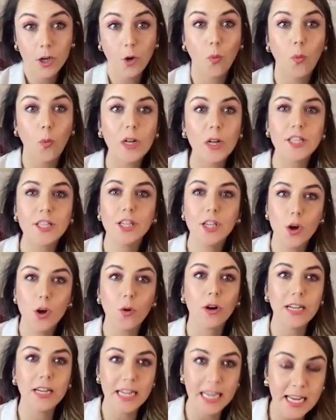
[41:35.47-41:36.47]
What's
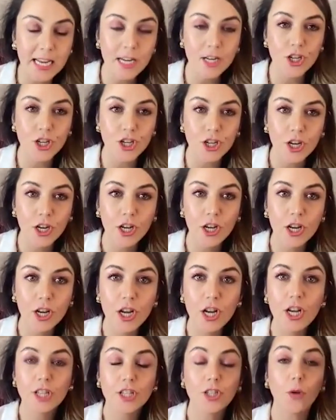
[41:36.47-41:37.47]
your niche?
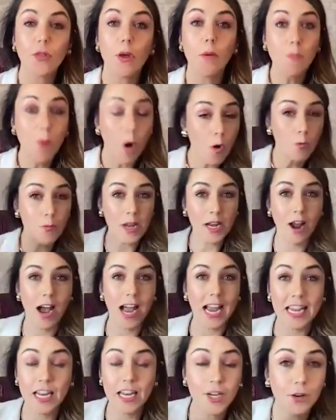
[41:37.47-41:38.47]
So the moment
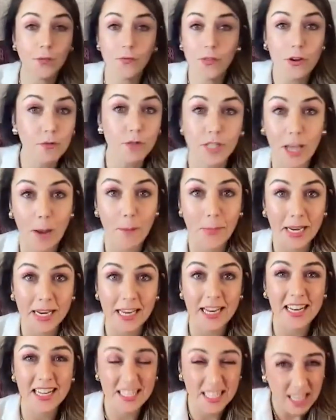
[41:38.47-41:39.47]
I interviewed
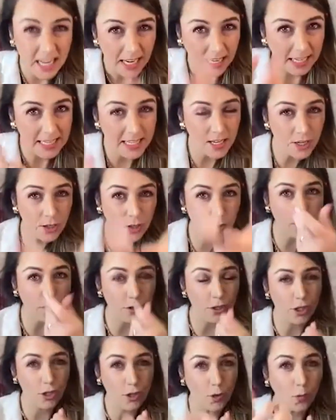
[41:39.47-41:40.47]
somebody to listen to their
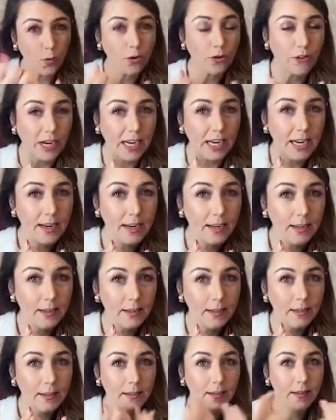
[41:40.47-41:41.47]
story,
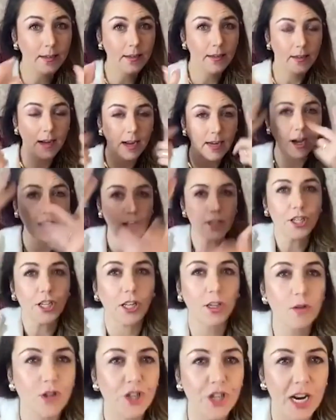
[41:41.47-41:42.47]
got a
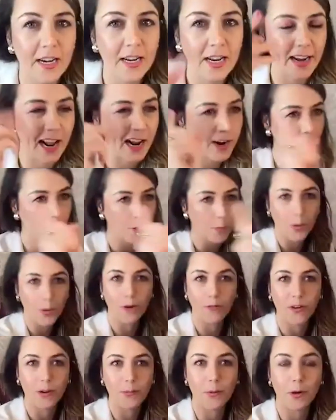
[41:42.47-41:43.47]
solution, and I know the
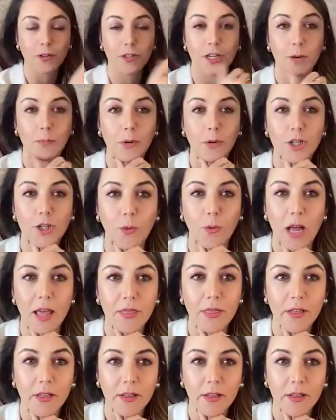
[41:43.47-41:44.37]
perfect person to put you with.